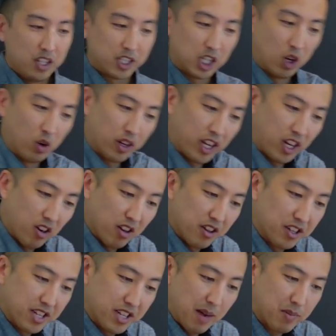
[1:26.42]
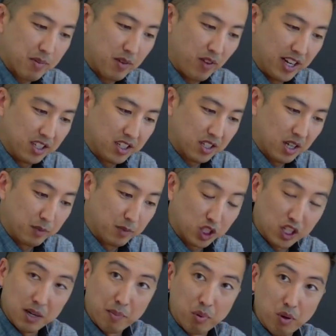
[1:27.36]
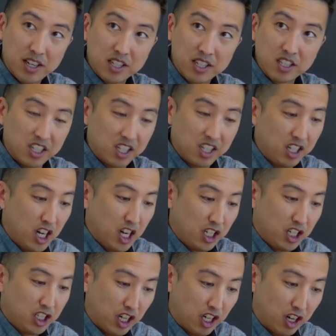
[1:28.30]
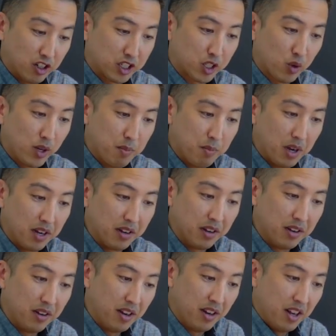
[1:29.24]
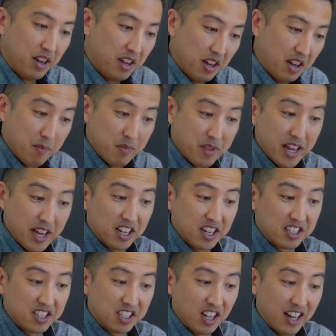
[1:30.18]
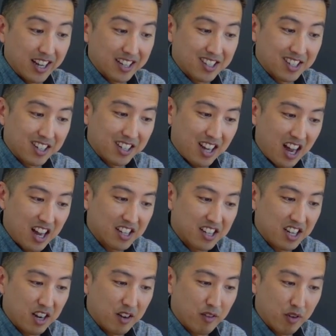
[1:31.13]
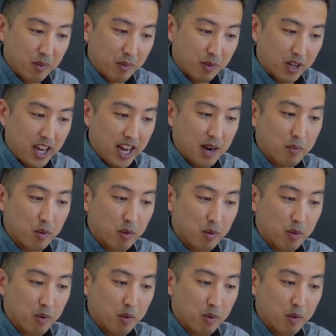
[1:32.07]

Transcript: So here on the tap device, I'm just going to press the Share Screen button. I'm then going to select Content from Camera.